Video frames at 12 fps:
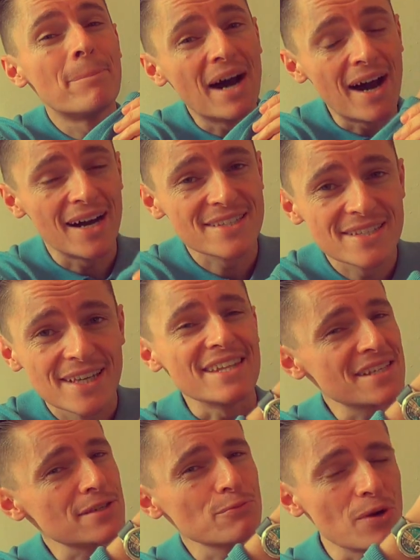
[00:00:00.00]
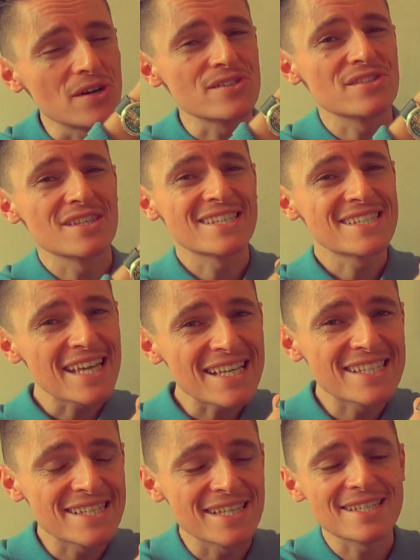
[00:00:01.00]
But this was the
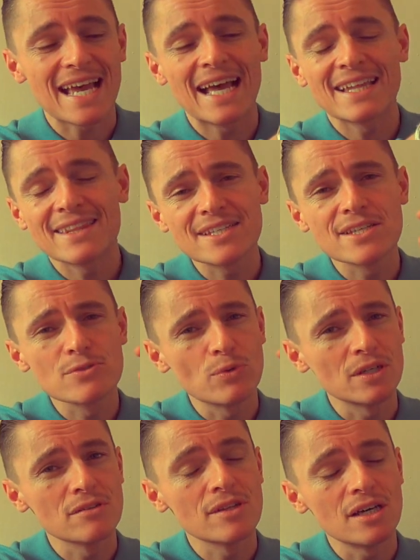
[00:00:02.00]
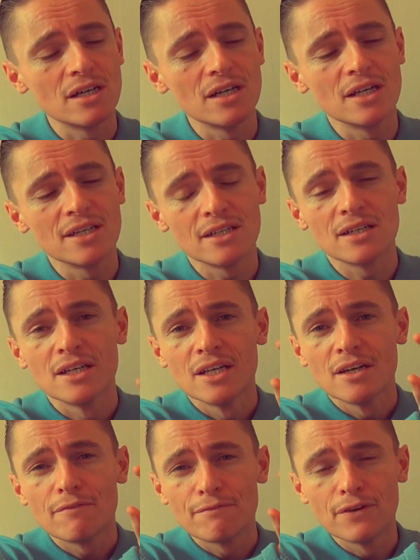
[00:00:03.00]
60s, and this is one of the earlier
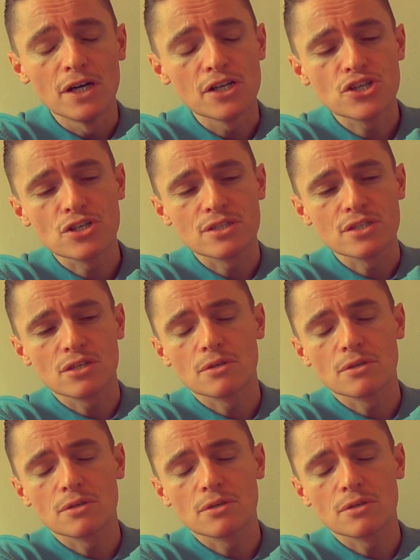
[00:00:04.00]
versions.